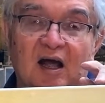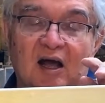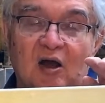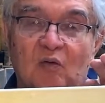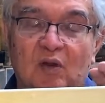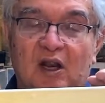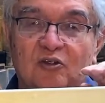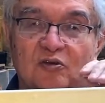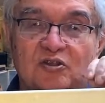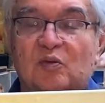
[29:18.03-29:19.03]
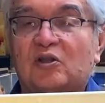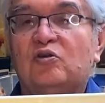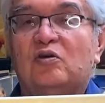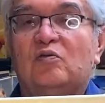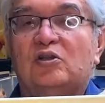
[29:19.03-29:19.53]
what I'll do is we'll
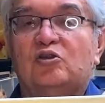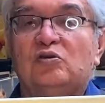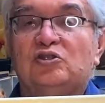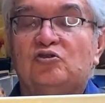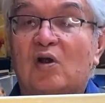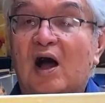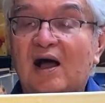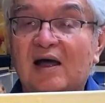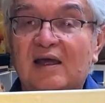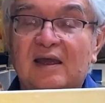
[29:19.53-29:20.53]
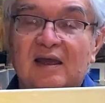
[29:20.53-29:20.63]
do a draw,